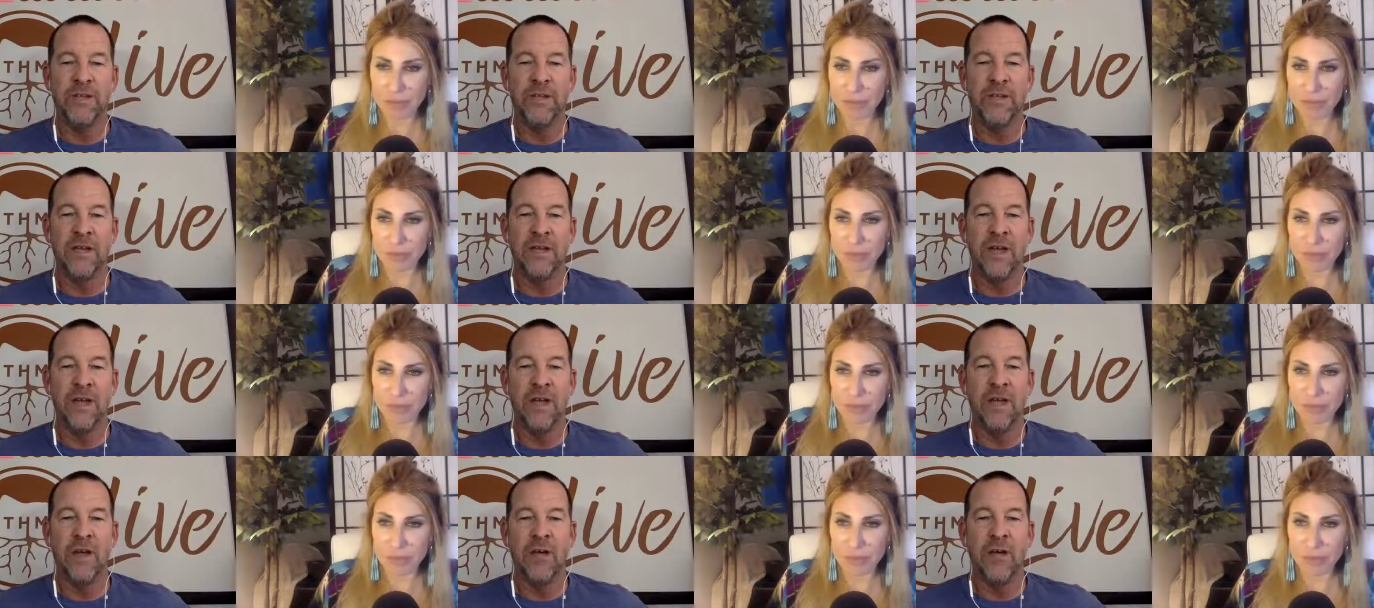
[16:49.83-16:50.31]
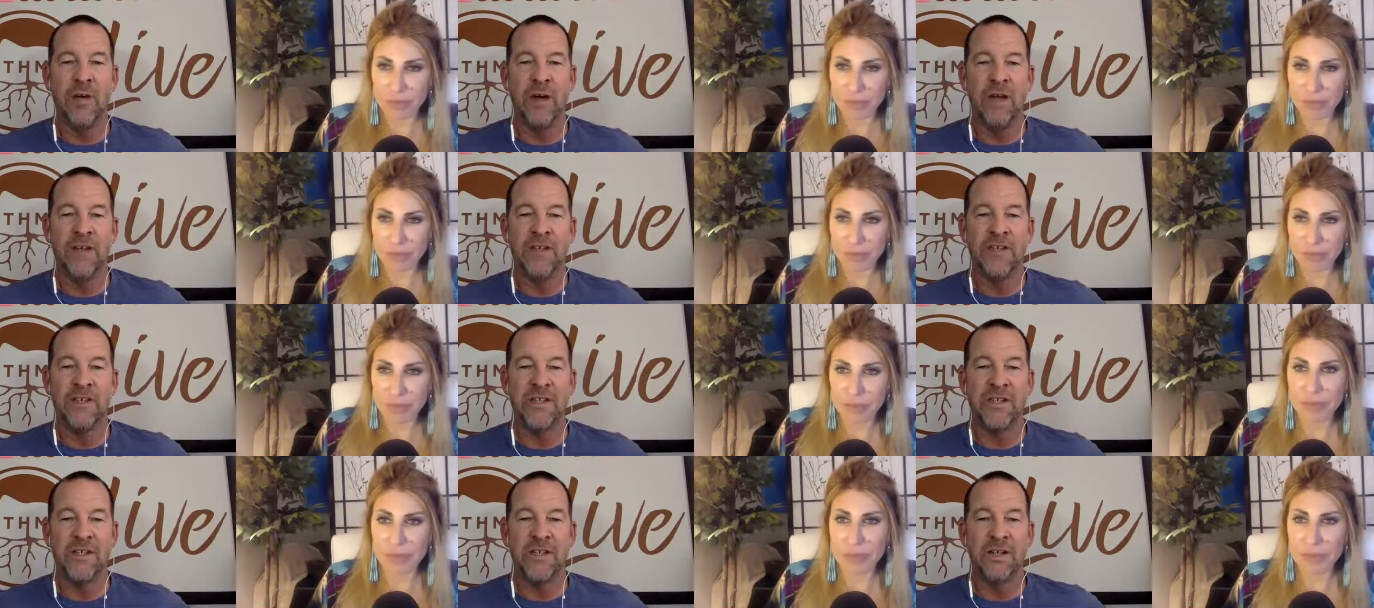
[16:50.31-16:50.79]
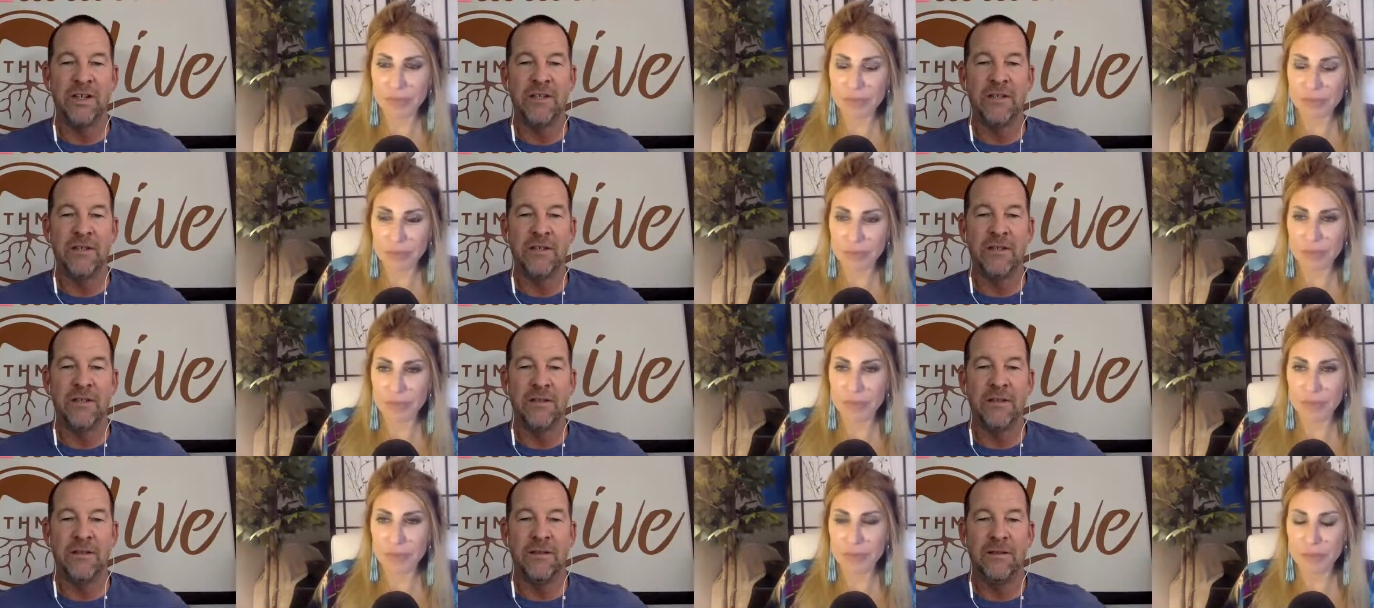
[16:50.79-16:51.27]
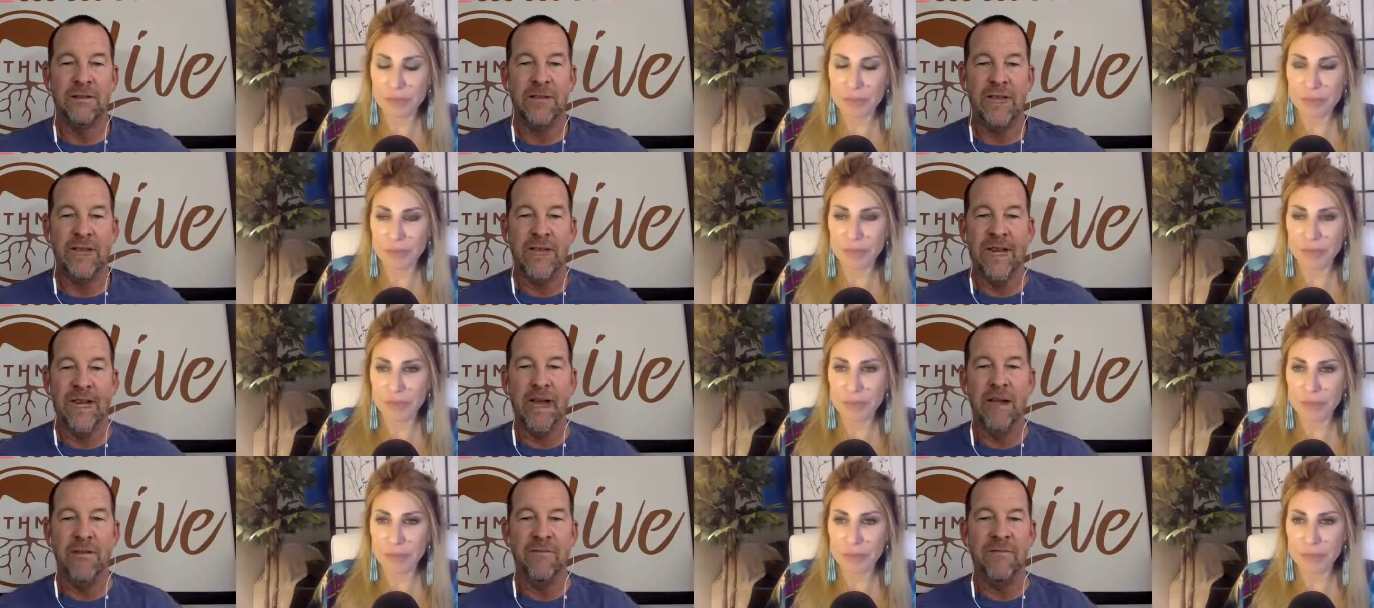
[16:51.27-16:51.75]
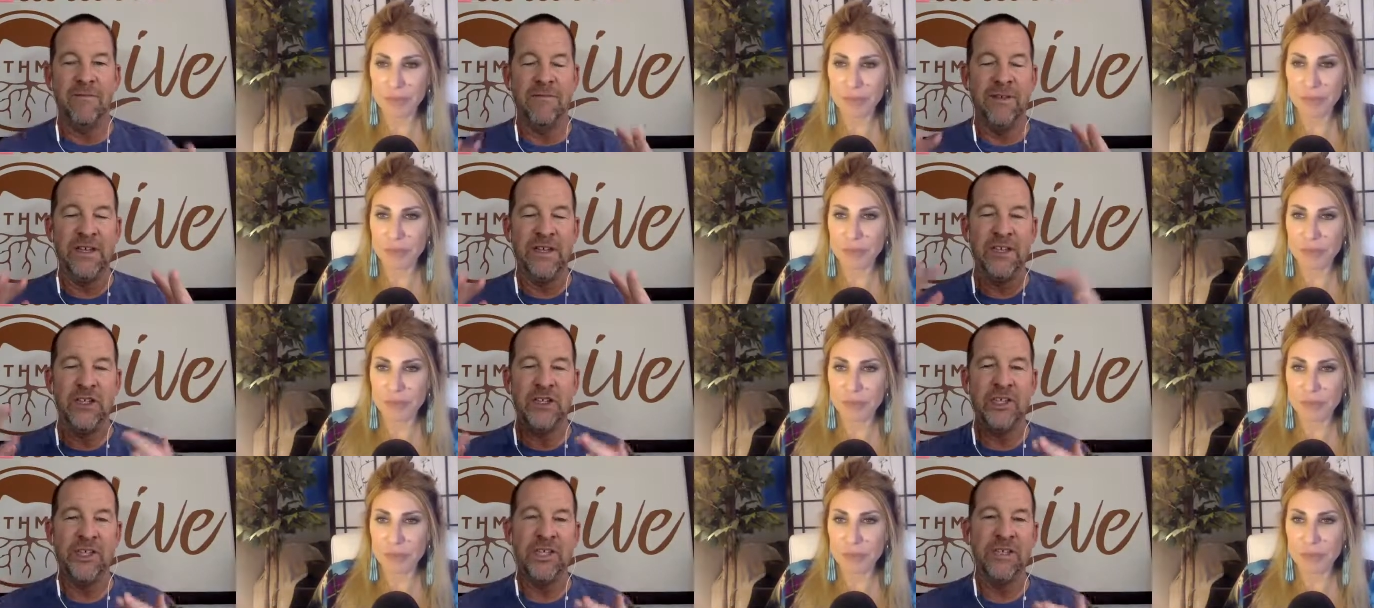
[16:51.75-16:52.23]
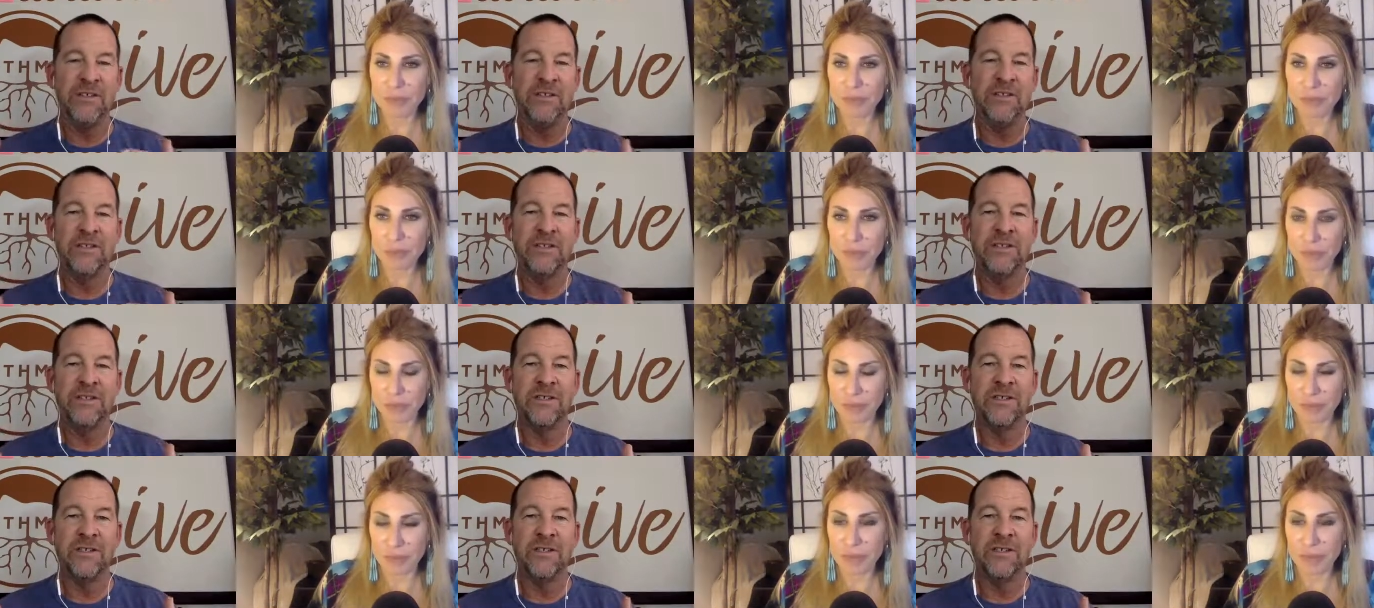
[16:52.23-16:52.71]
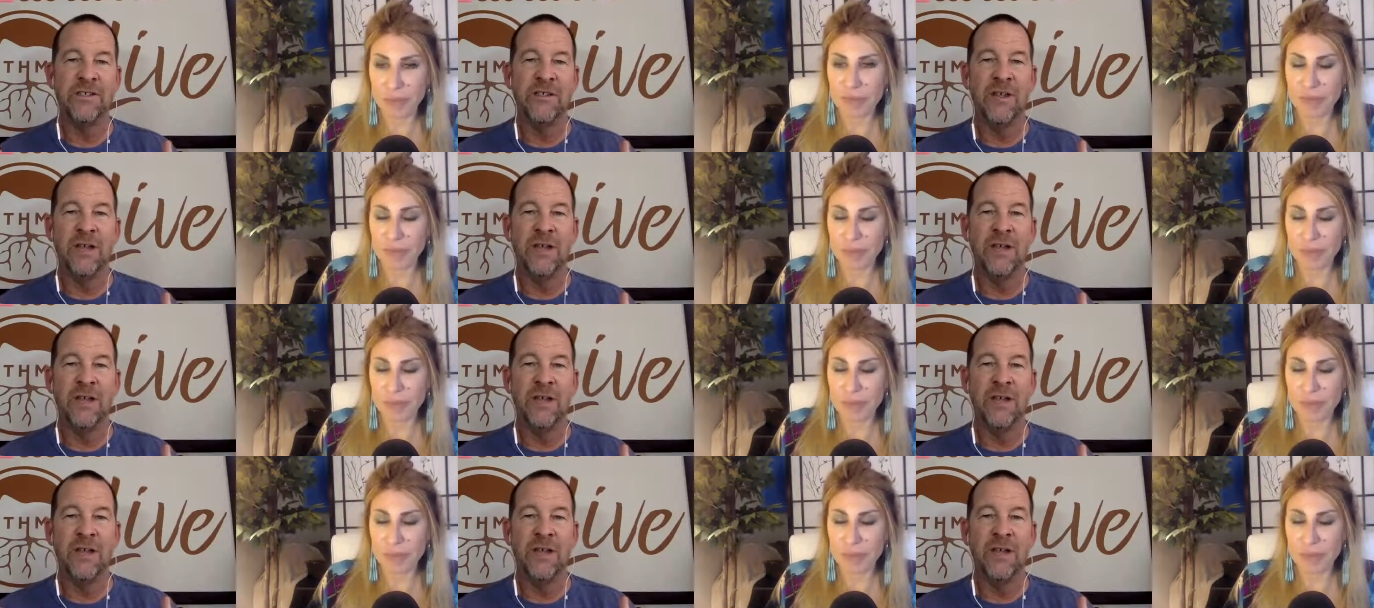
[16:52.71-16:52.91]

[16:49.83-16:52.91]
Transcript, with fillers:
Speaker 1: the ayahuasca, they can have visions.